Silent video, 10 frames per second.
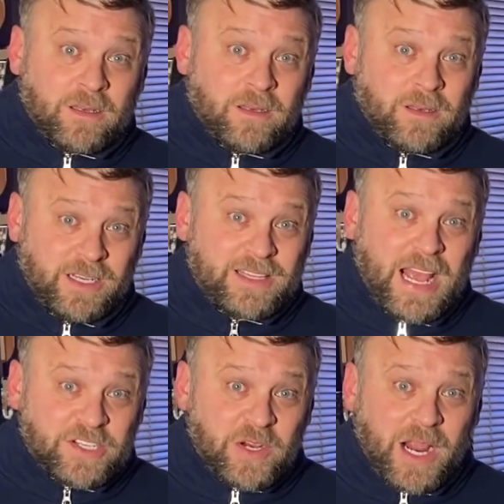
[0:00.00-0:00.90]
You get
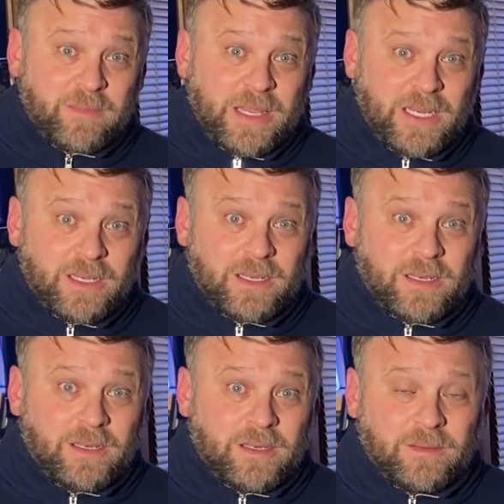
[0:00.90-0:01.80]
that track meet.
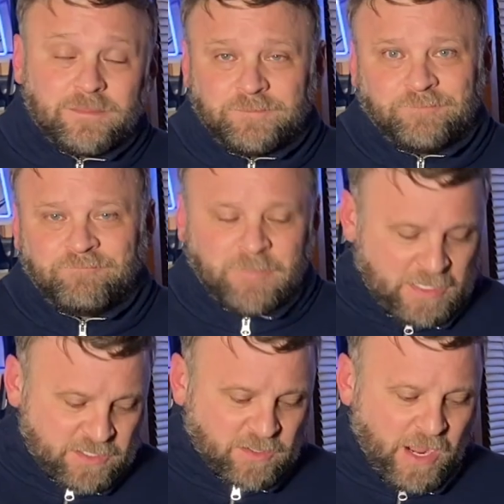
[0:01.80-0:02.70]
So